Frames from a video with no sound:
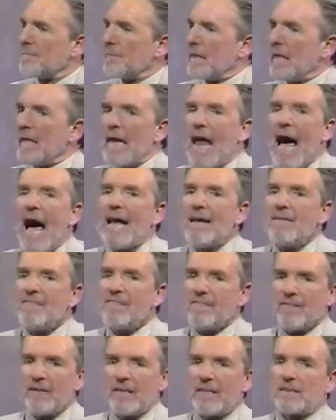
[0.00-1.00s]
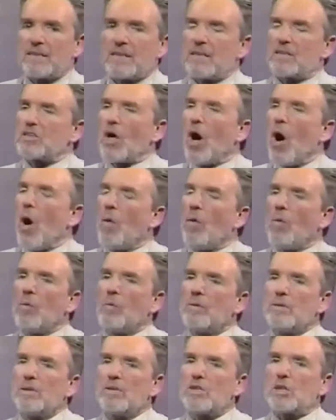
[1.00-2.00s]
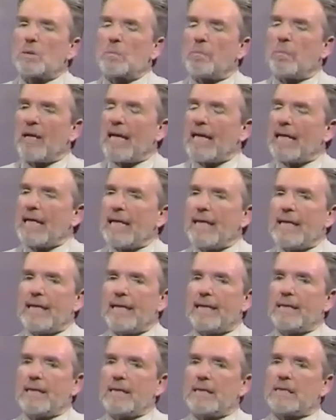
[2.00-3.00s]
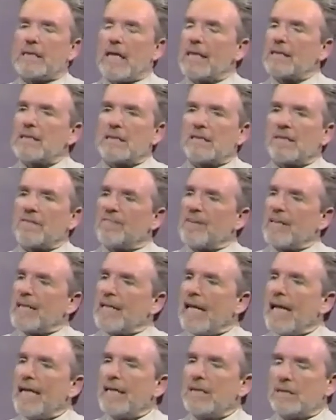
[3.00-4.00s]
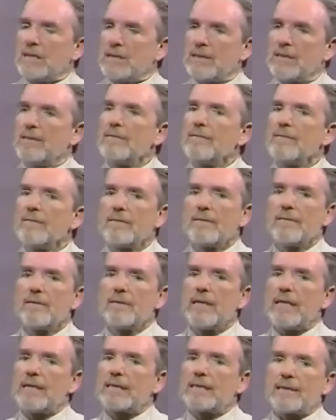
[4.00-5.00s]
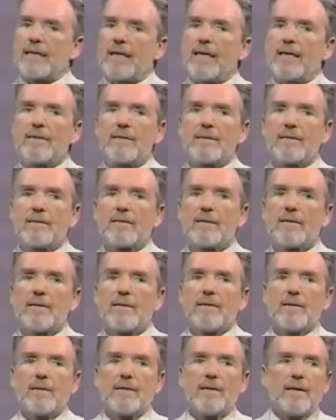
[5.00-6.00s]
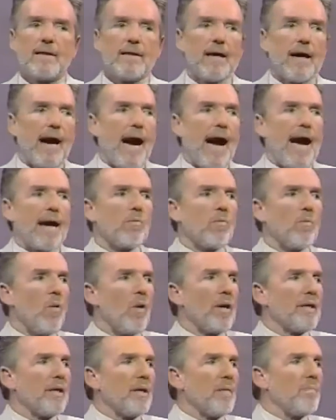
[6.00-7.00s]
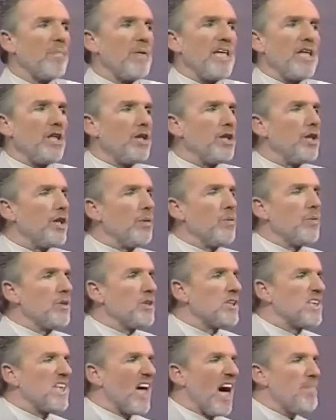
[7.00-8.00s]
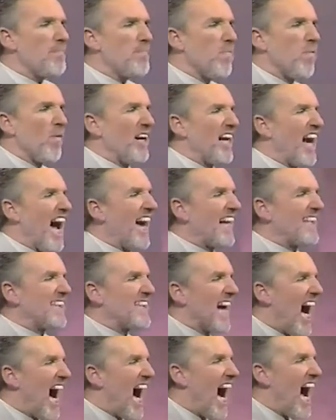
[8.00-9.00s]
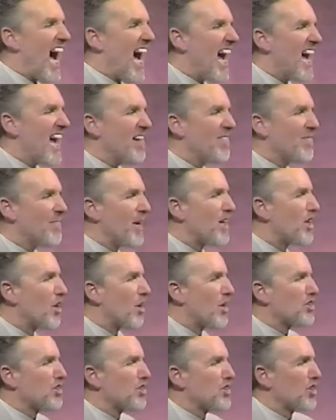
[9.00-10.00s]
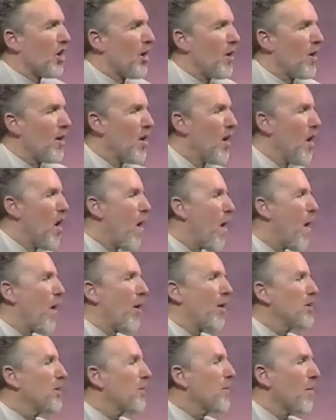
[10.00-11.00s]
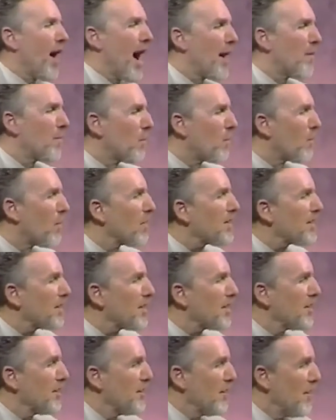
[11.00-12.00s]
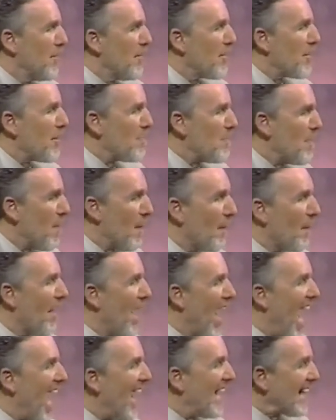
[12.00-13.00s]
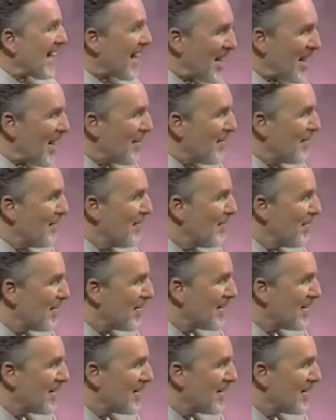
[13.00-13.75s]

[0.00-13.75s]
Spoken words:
Life is its own splendid justification, he said. I want to be used up when I die because the harder I work, the more I live.